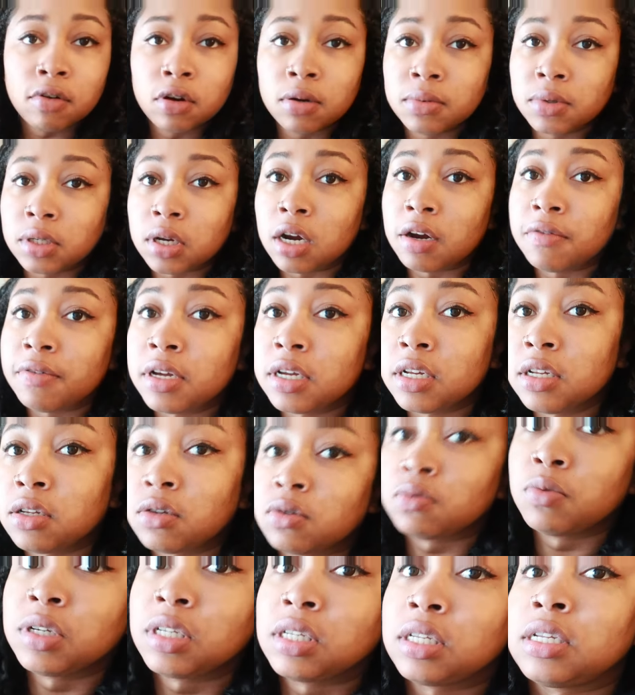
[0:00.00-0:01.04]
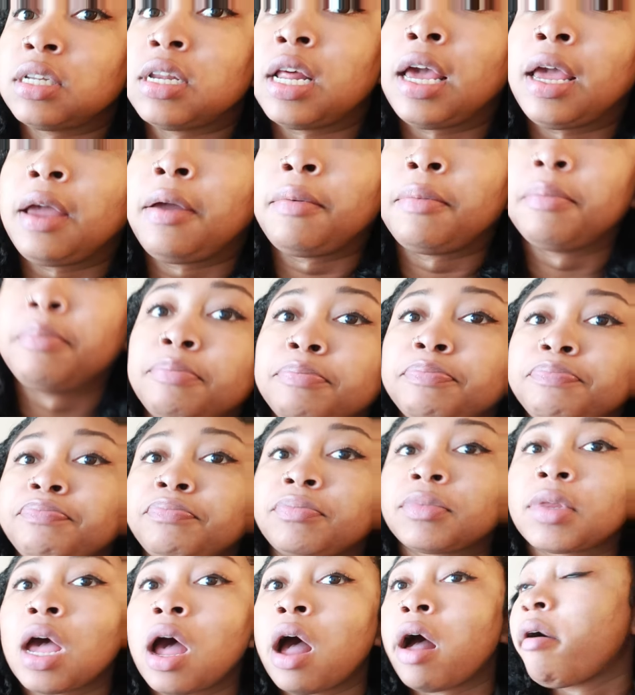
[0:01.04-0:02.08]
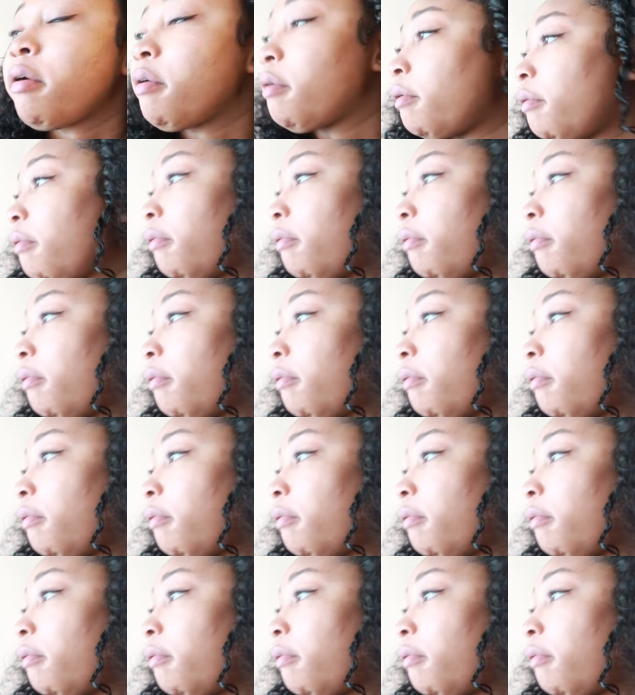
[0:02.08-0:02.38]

room service, what's his name? Huh?